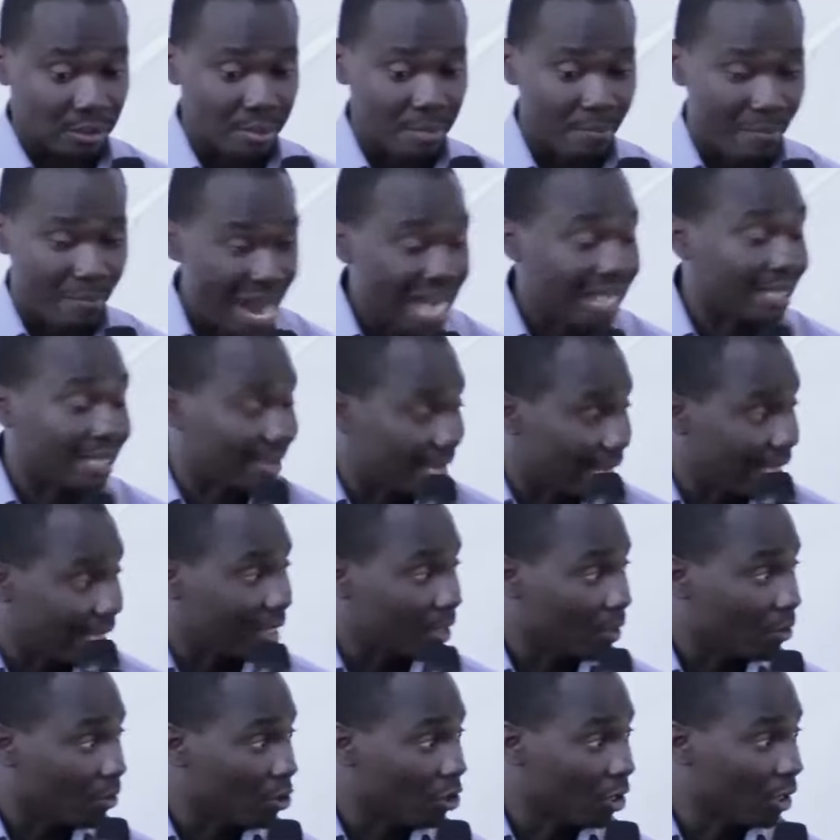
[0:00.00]
back
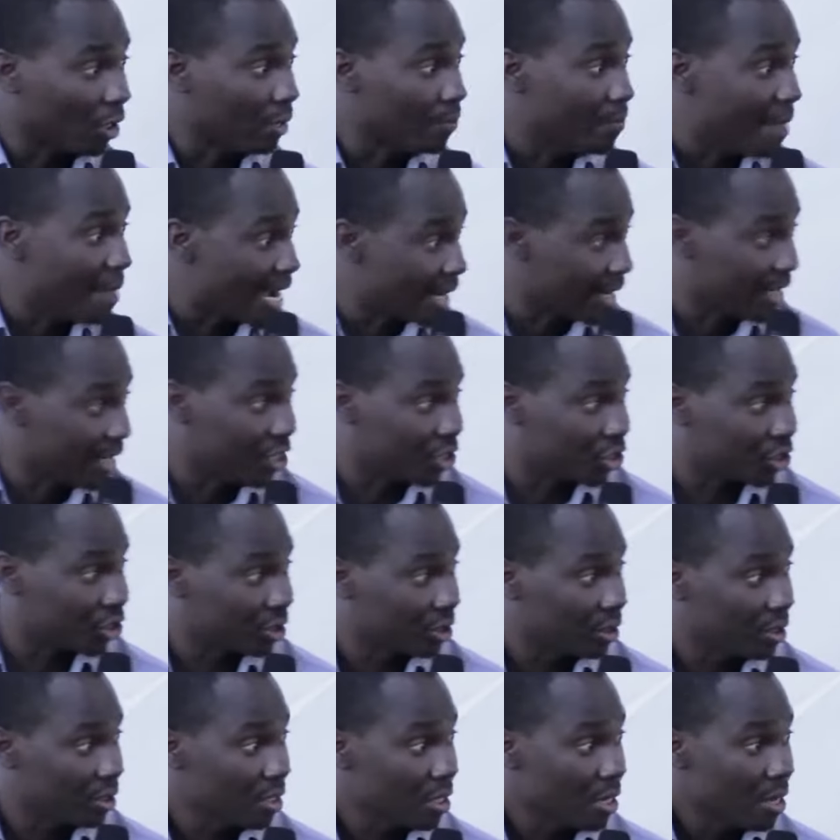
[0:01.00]
then on
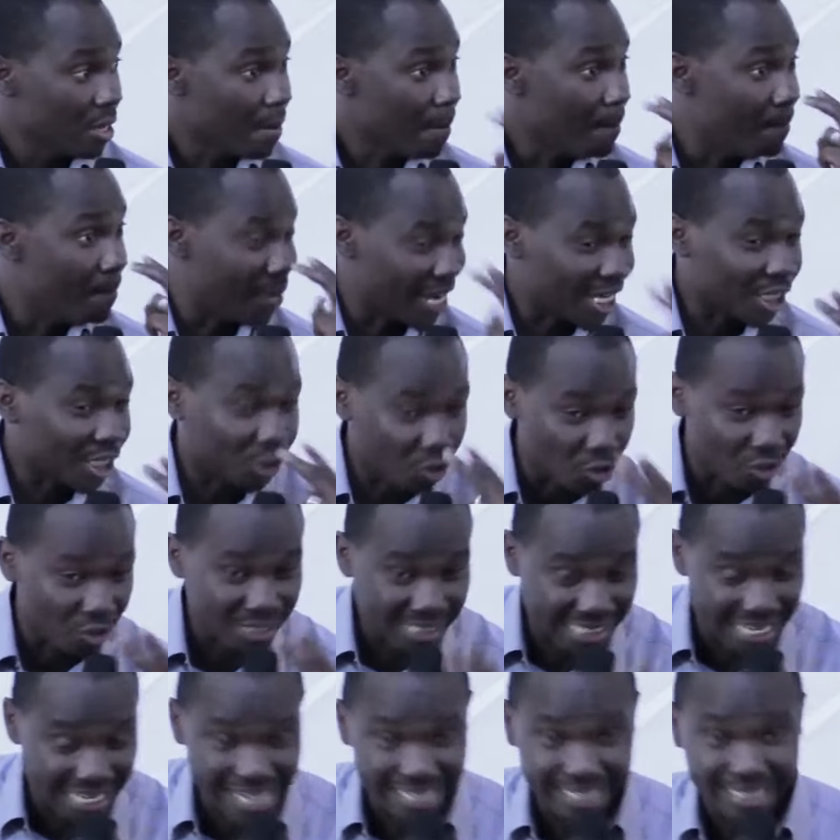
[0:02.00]
marriage based on
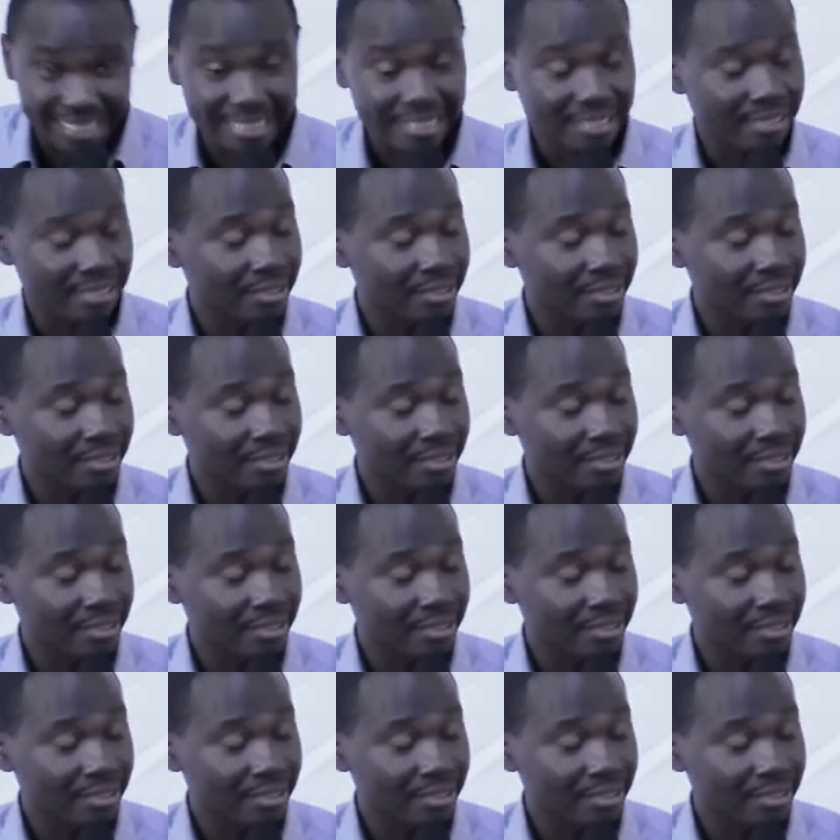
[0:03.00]
sight,